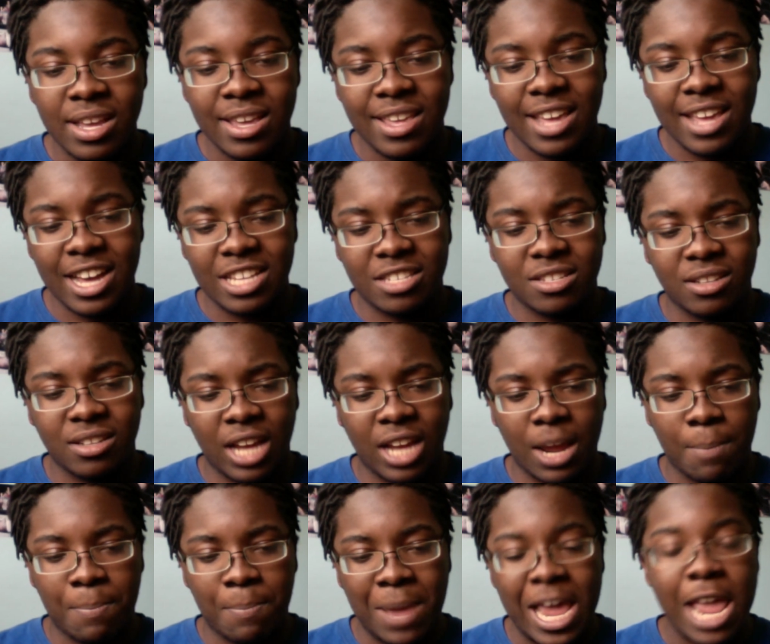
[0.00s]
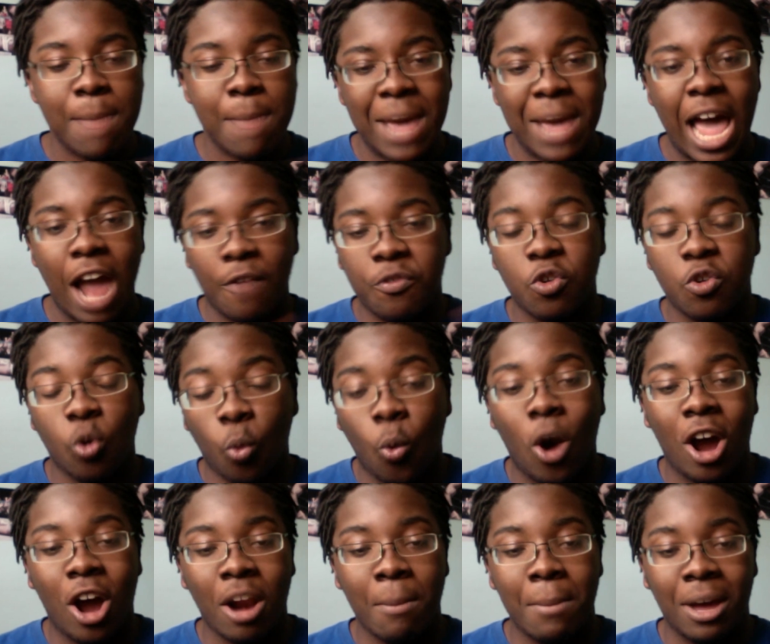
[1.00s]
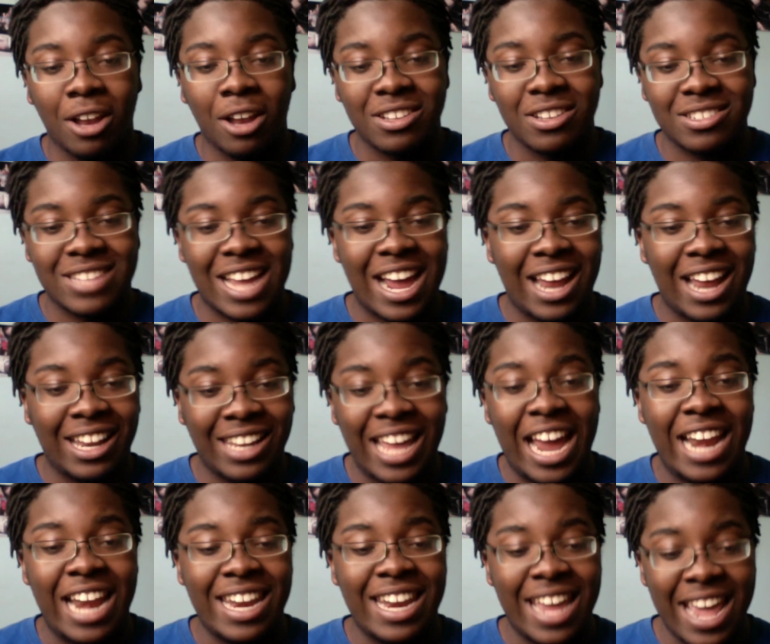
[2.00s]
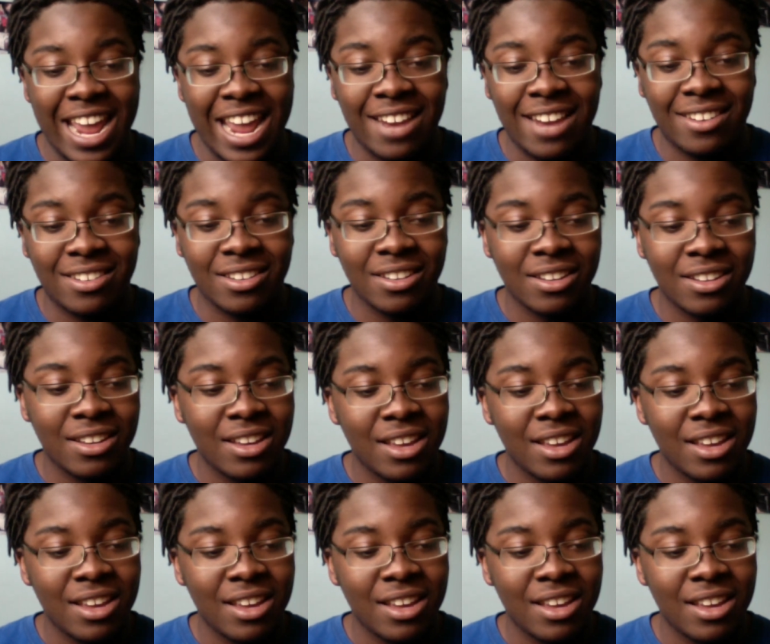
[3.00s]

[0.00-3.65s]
has to like pay back for the watermelons that Aladdin ate,